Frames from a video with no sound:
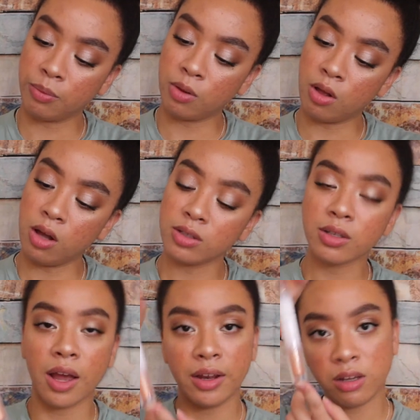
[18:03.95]
gloss
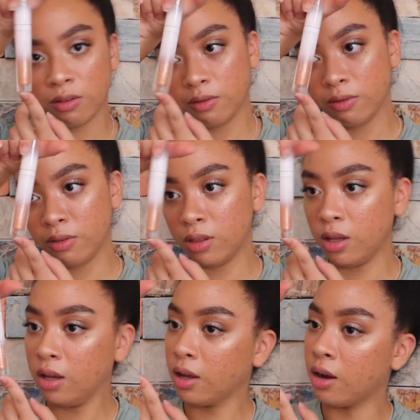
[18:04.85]
kind of
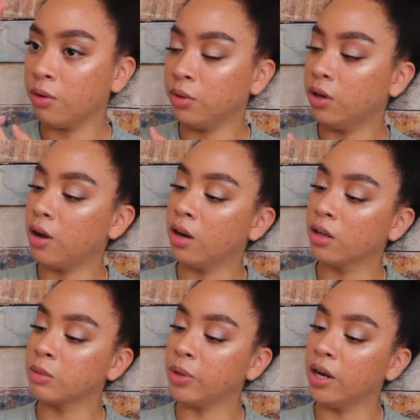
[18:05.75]
thing. I don't really know how to
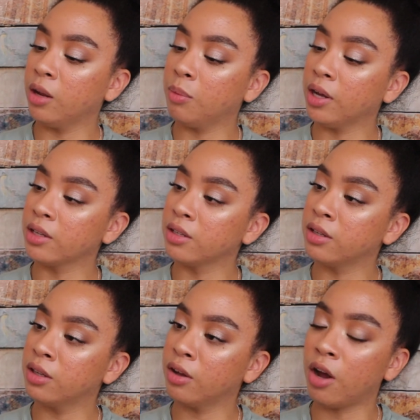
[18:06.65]
explain it, but yes, this
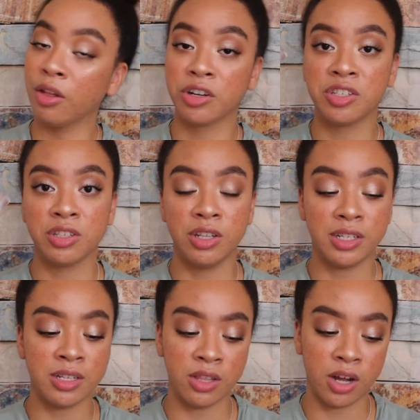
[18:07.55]
is in the color
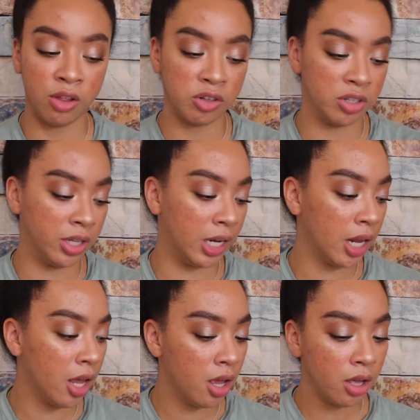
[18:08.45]
Celine.
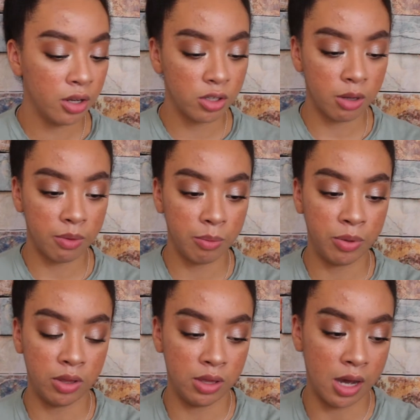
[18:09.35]
So I'm gonna
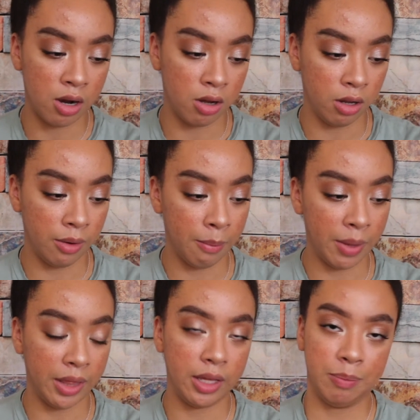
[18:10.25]
put that on
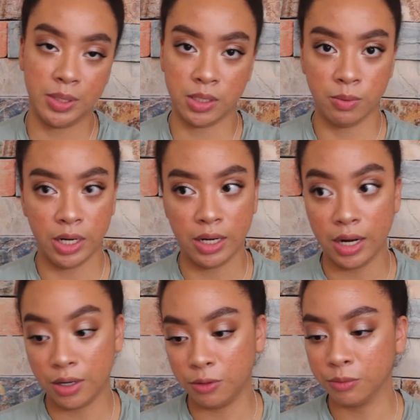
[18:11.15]
my lips right
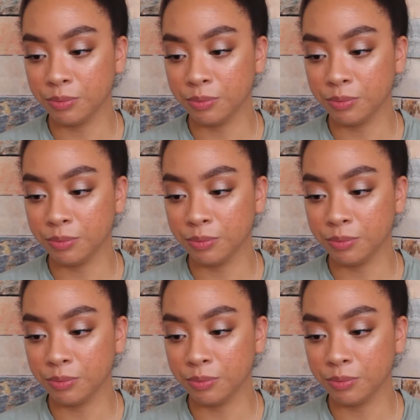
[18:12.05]
now.